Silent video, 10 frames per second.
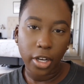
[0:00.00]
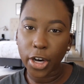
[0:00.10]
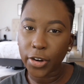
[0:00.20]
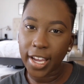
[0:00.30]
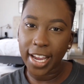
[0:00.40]

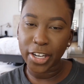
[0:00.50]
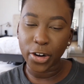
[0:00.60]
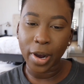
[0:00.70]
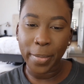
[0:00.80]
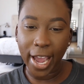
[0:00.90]
Okay, I
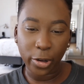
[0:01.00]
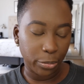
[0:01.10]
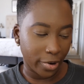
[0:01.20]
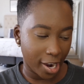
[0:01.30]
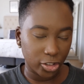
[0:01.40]
know I'm back
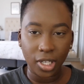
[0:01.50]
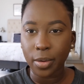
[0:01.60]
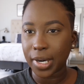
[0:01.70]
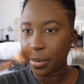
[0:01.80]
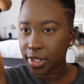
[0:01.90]
with brows
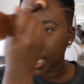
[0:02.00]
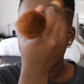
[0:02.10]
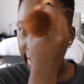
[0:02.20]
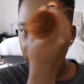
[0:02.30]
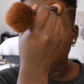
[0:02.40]
on, but I was
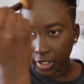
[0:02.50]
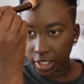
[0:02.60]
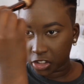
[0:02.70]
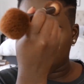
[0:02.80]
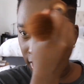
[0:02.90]
like, I know that
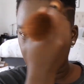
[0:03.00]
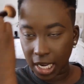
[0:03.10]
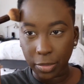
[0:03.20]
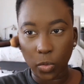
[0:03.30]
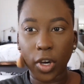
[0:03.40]
it's just going to
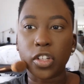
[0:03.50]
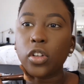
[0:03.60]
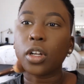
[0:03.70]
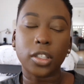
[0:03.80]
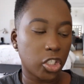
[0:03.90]
take me way
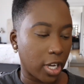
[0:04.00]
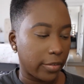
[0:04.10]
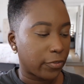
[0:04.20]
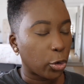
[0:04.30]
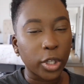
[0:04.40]
too long to try
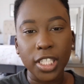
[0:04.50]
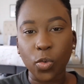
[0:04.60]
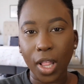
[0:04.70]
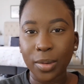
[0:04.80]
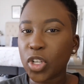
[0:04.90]
to focus
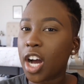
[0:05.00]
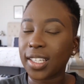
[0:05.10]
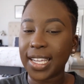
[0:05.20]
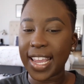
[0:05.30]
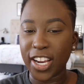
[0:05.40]
while I'm
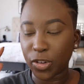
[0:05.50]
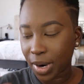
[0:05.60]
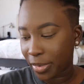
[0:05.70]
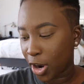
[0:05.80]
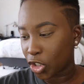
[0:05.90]
talking and do
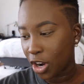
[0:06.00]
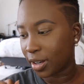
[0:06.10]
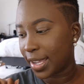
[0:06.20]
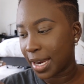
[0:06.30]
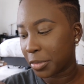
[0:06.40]
my brows
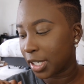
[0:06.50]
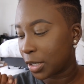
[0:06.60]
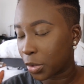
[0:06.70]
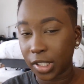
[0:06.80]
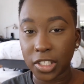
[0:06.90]
on camera.
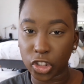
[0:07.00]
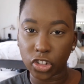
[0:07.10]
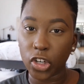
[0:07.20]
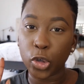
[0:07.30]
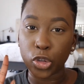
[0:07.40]
It really is a
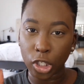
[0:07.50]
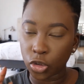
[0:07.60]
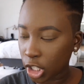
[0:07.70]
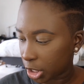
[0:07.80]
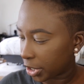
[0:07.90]
struggle.
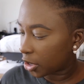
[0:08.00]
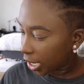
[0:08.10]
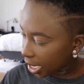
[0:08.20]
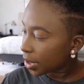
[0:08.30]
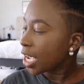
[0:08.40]
Don't judge me,
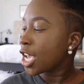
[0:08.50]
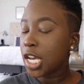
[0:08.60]
okay?